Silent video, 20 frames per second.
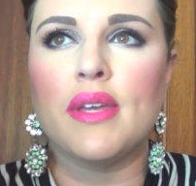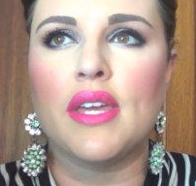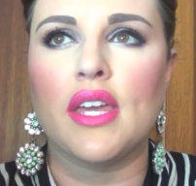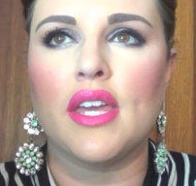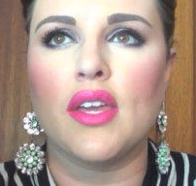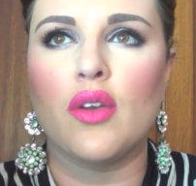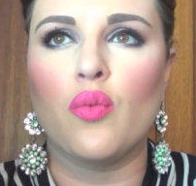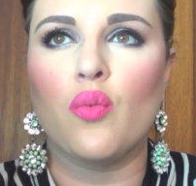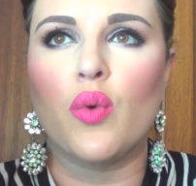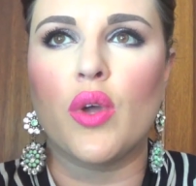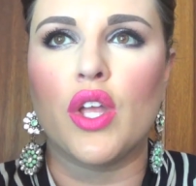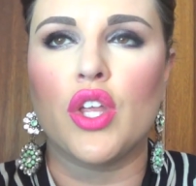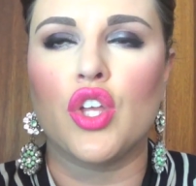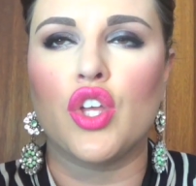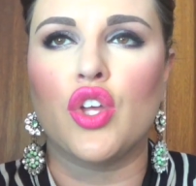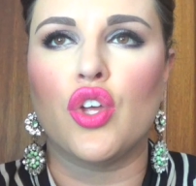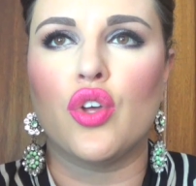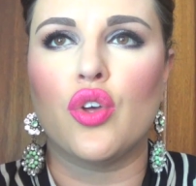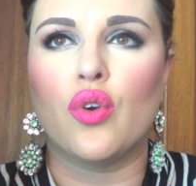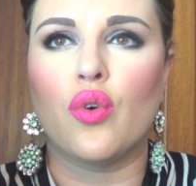me
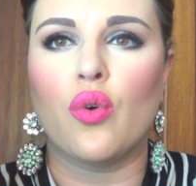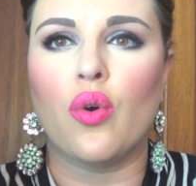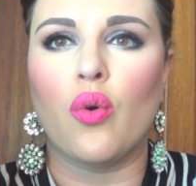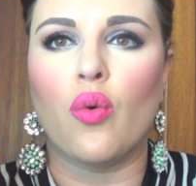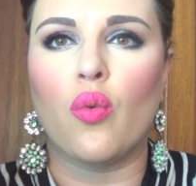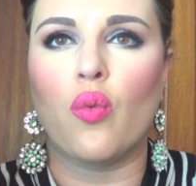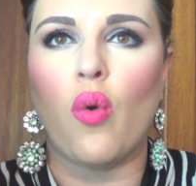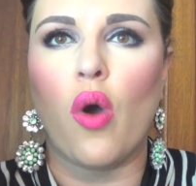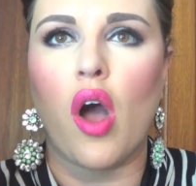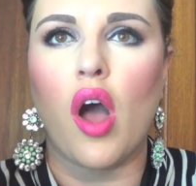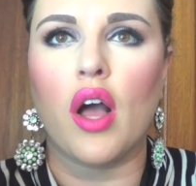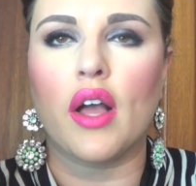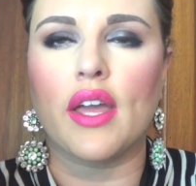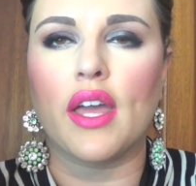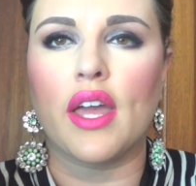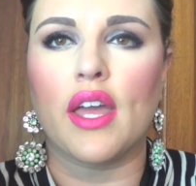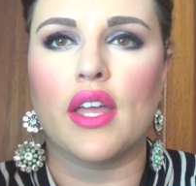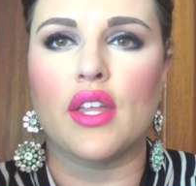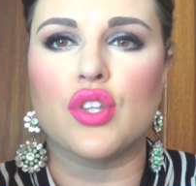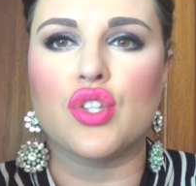when you
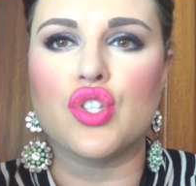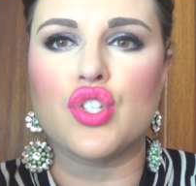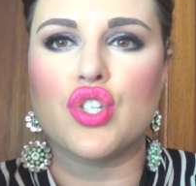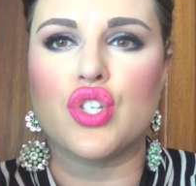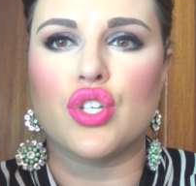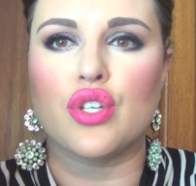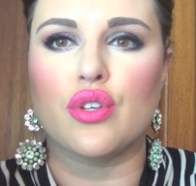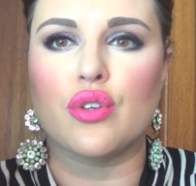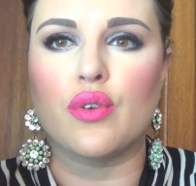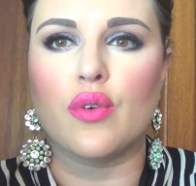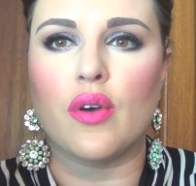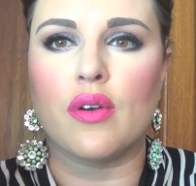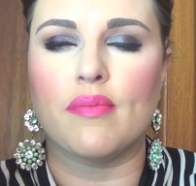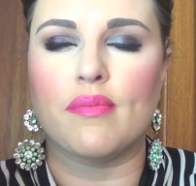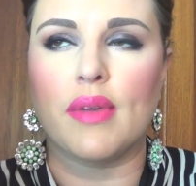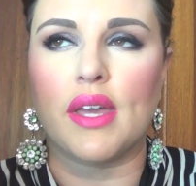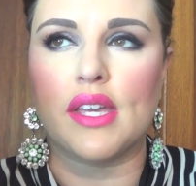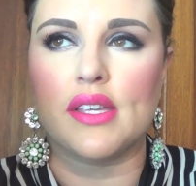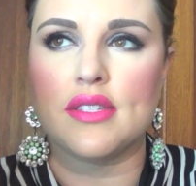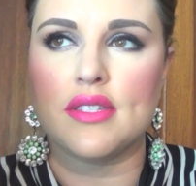walk into
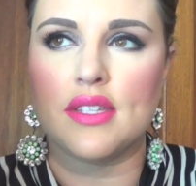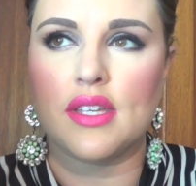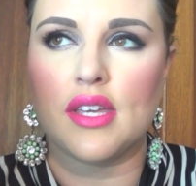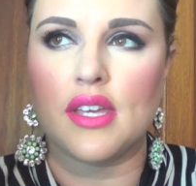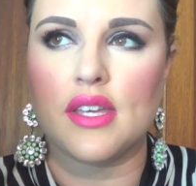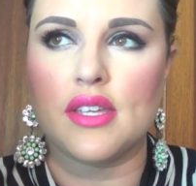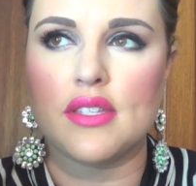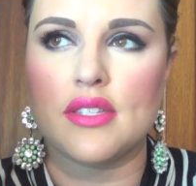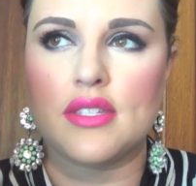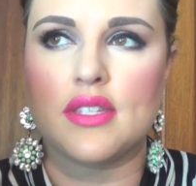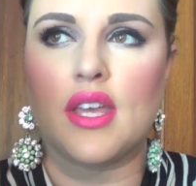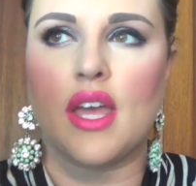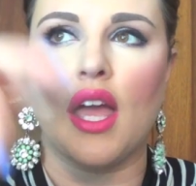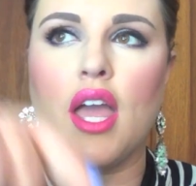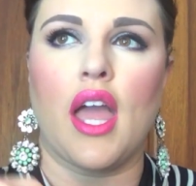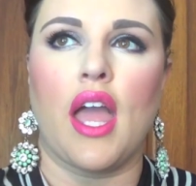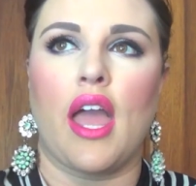Macy's